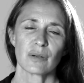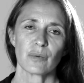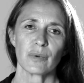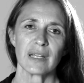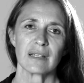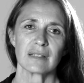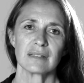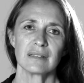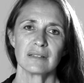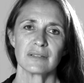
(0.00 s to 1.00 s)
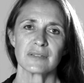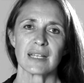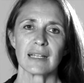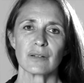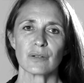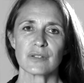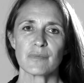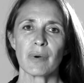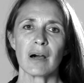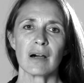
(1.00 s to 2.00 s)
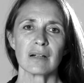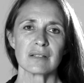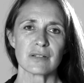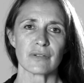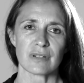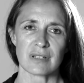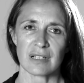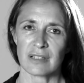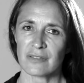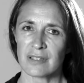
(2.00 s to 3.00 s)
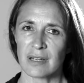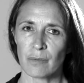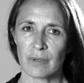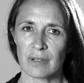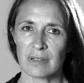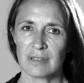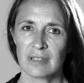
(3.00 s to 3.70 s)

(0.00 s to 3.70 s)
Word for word: we can take those parts of ourselves that were